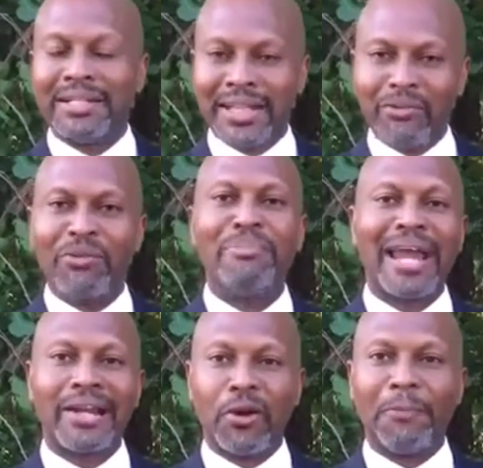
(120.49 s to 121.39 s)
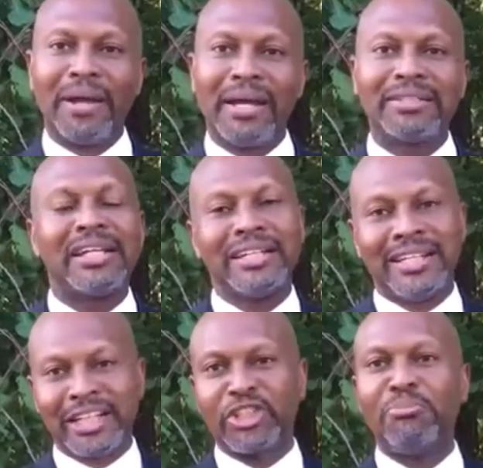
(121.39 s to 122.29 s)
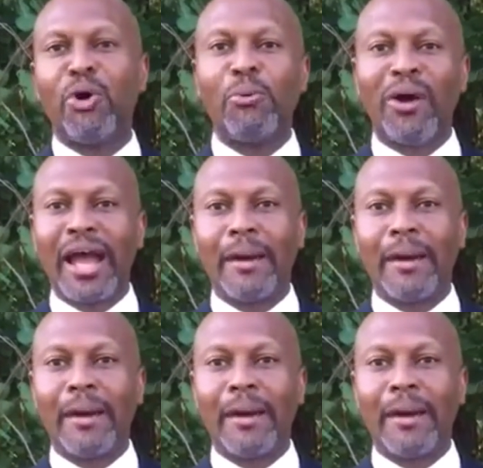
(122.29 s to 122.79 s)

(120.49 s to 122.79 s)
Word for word: Get with Manny Lopez, get your mobile